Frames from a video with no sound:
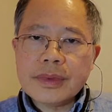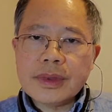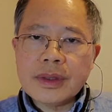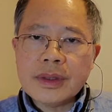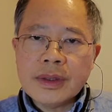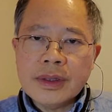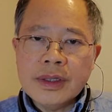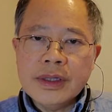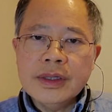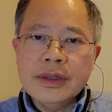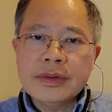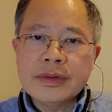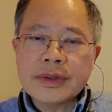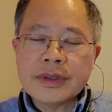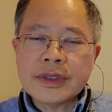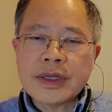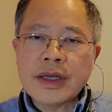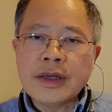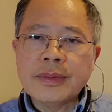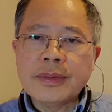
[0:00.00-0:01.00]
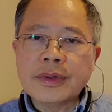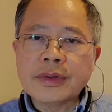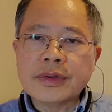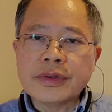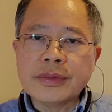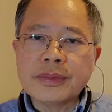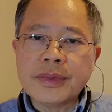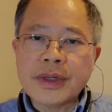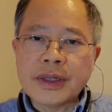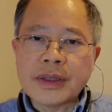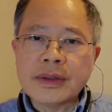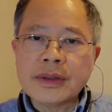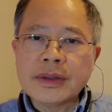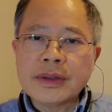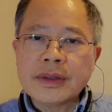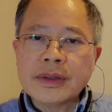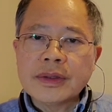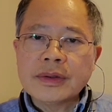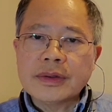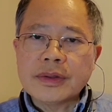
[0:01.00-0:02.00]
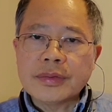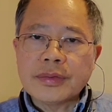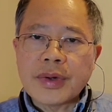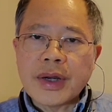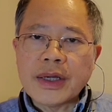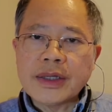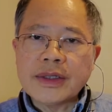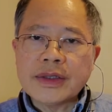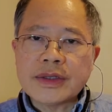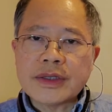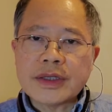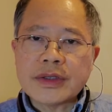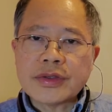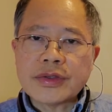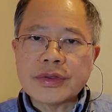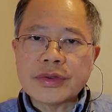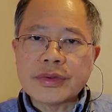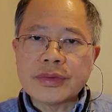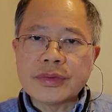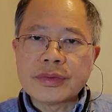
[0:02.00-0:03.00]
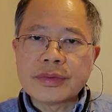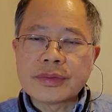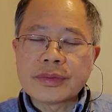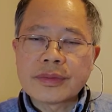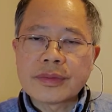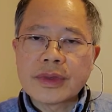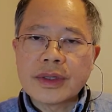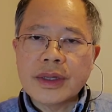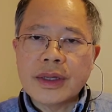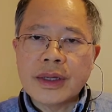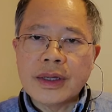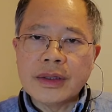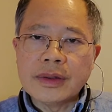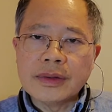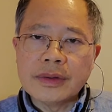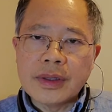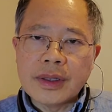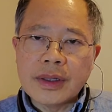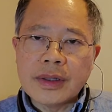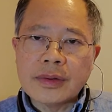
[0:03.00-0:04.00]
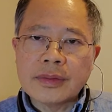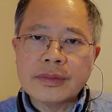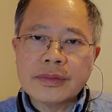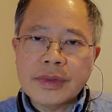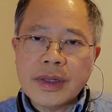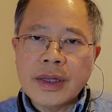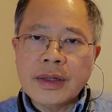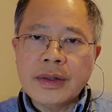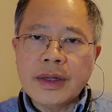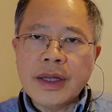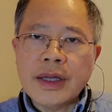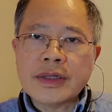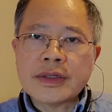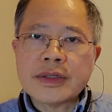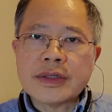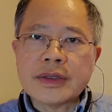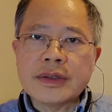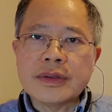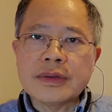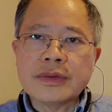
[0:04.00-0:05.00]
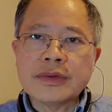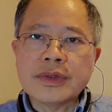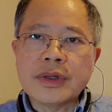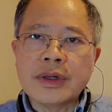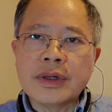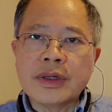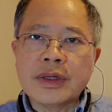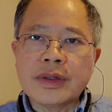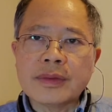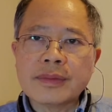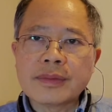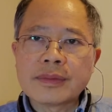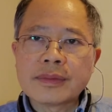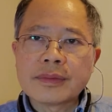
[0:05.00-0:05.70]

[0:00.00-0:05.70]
he was able to make the right decision and execute on it.